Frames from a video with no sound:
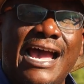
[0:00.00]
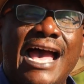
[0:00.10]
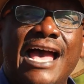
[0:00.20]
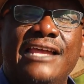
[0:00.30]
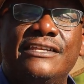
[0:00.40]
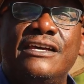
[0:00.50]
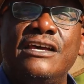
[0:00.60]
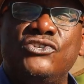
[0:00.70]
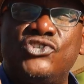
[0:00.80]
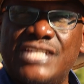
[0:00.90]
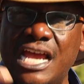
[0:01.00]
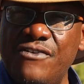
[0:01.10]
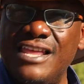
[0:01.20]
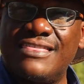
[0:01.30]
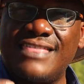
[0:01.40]
and
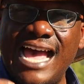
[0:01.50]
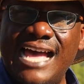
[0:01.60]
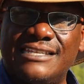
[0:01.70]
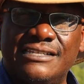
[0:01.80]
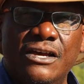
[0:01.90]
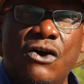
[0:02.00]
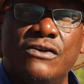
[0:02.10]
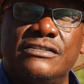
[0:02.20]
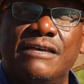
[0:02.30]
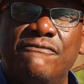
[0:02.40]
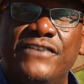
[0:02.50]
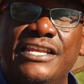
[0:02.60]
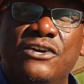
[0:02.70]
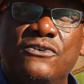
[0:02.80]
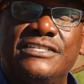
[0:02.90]
sharing that on some
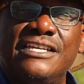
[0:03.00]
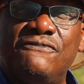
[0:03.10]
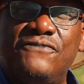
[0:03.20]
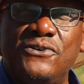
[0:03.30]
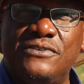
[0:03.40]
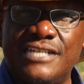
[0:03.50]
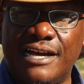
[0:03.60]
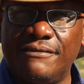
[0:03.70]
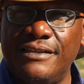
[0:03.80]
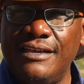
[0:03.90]
videos in future.